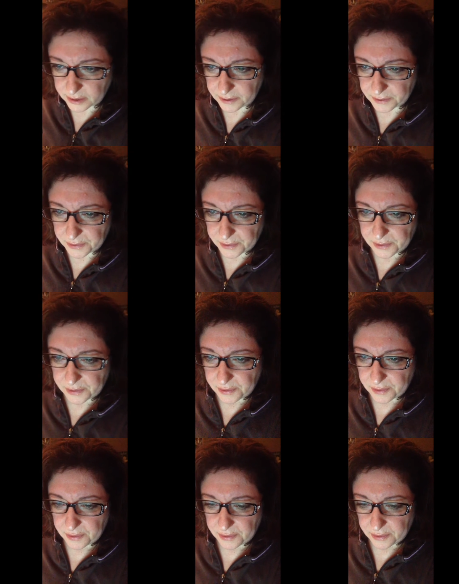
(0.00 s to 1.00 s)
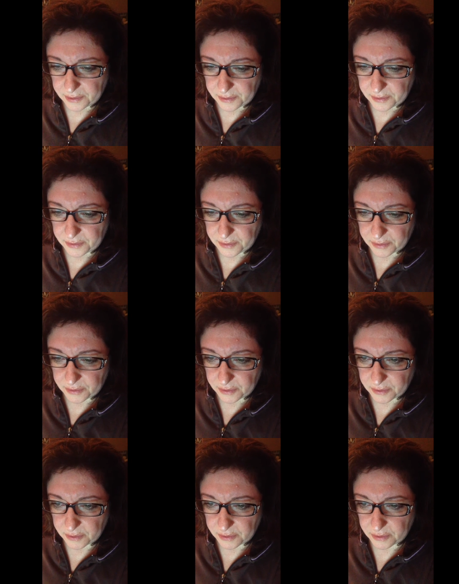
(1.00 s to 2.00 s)

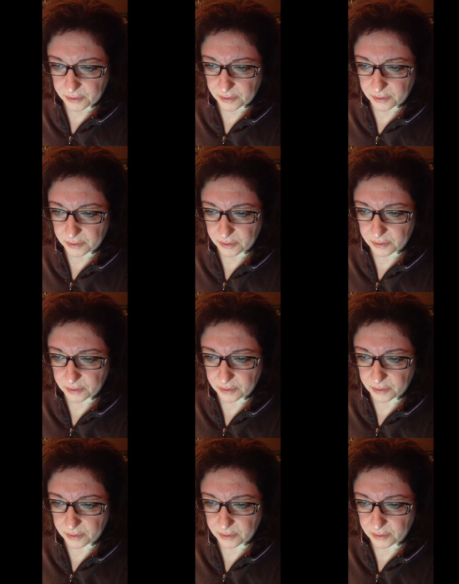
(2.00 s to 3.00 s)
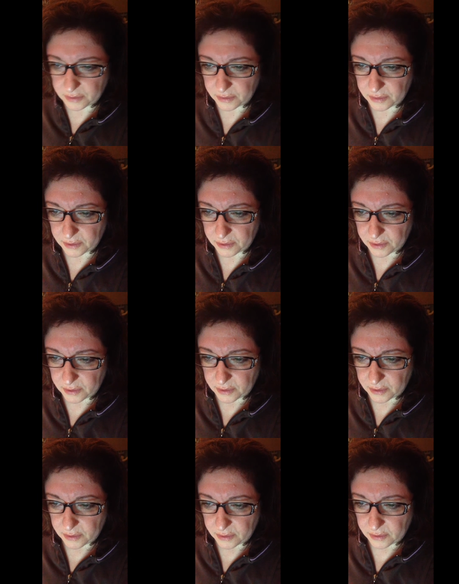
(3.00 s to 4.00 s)

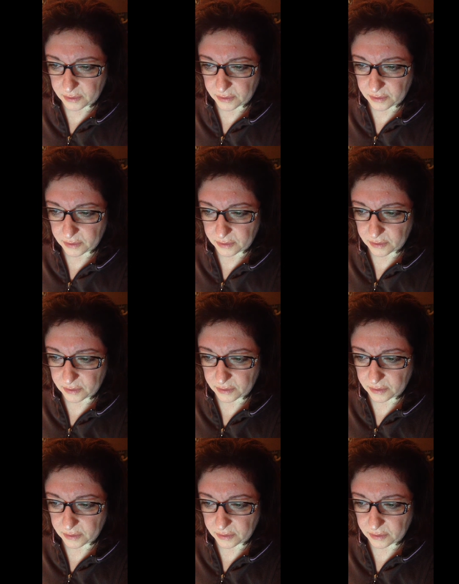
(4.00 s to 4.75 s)
Nobody speaks.